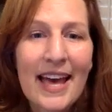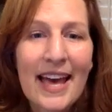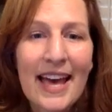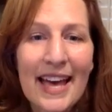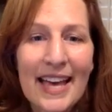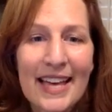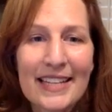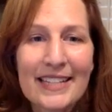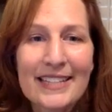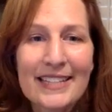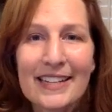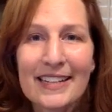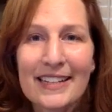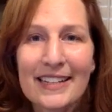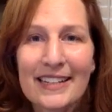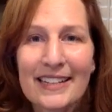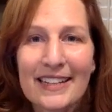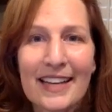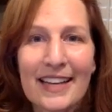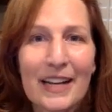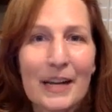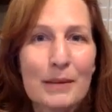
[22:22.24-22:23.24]
And
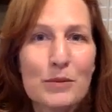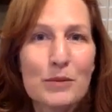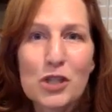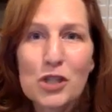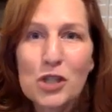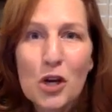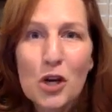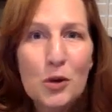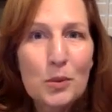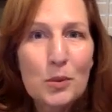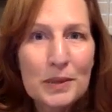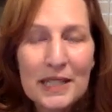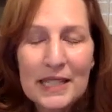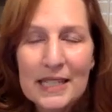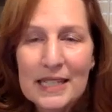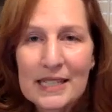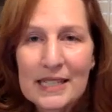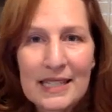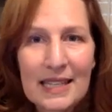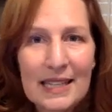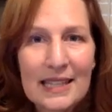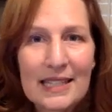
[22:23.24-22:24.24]
I'm so
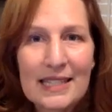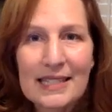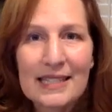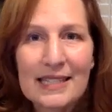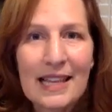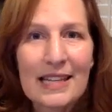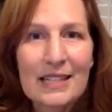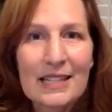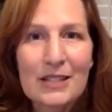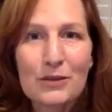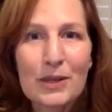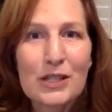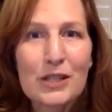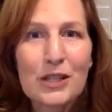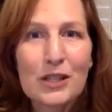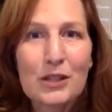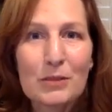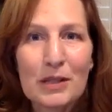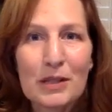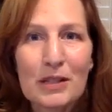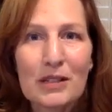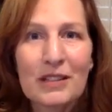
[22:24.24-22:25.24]
pleased that this last
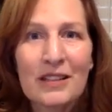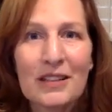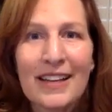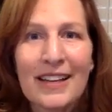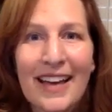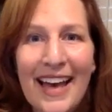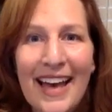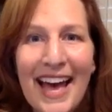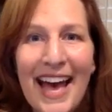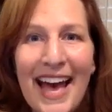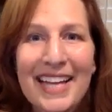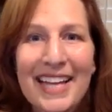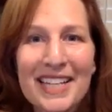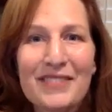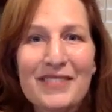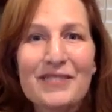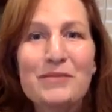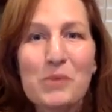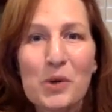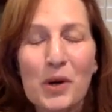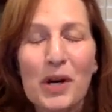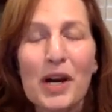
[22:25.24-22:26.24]
rescue bill had
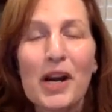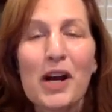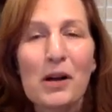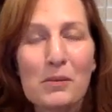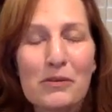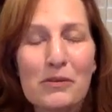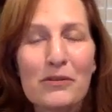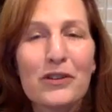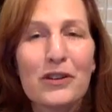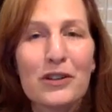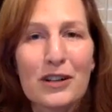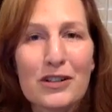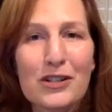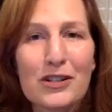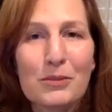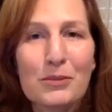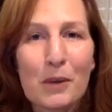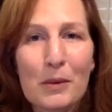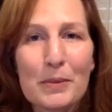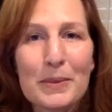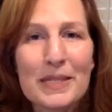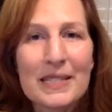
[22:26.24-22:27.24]
even more help for our
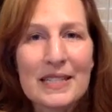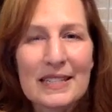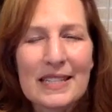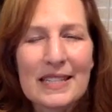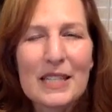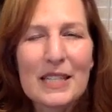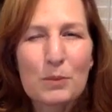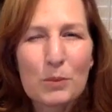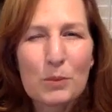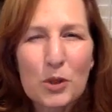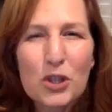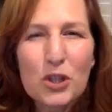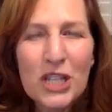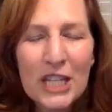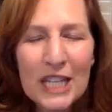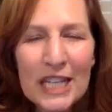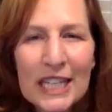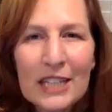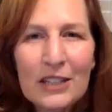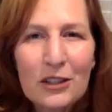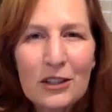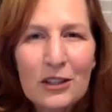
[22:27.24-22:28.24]
small businesses,
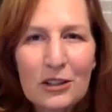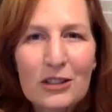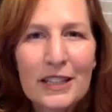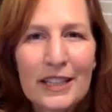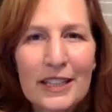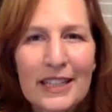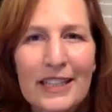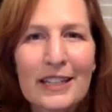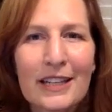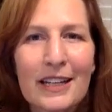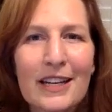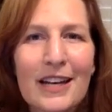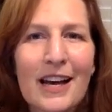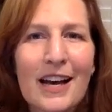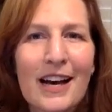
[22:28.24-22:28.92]
particularly